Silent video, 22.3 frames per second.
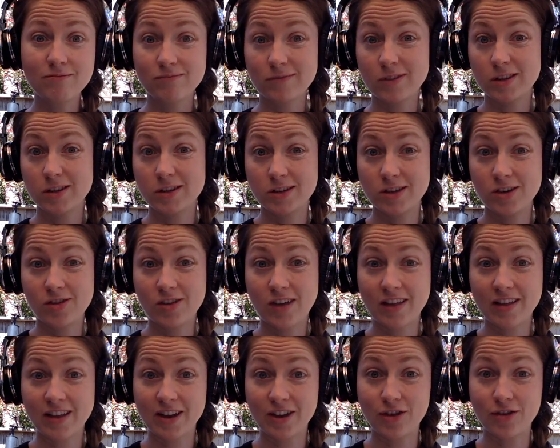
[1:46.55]
Consider that
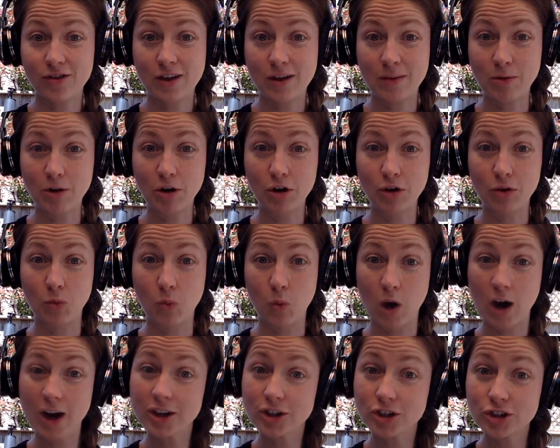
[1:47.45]
like your neighborhood
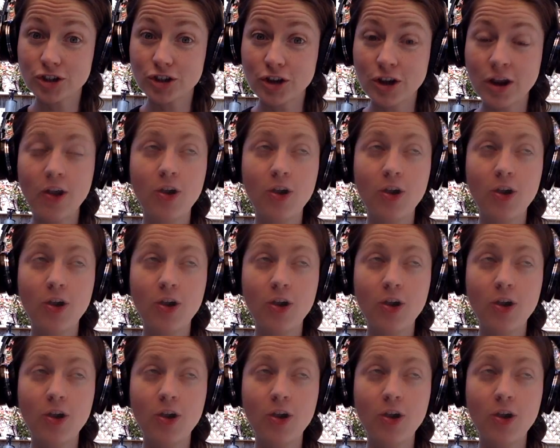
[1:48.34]
watch.